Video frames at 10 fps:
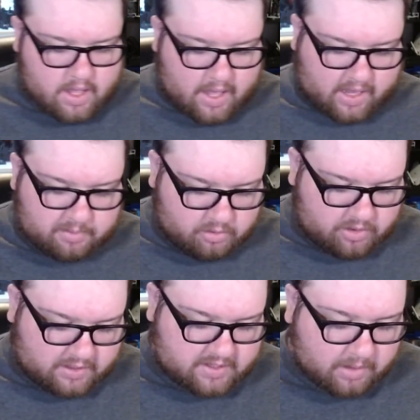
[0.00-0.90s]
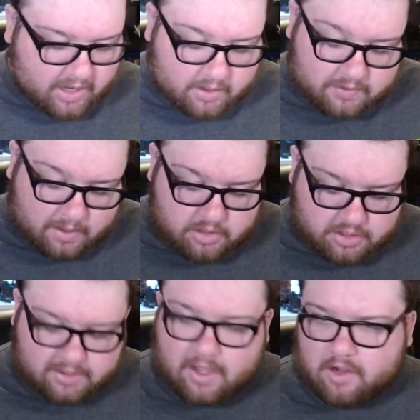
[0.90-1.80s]
it can be really intimidating with that much
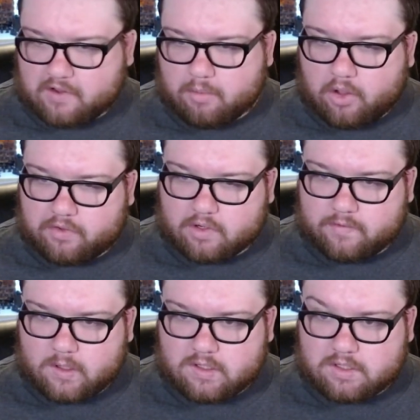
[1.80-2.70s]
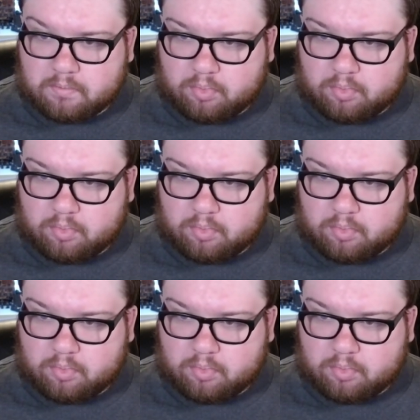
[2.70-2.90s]
detail on a small surface.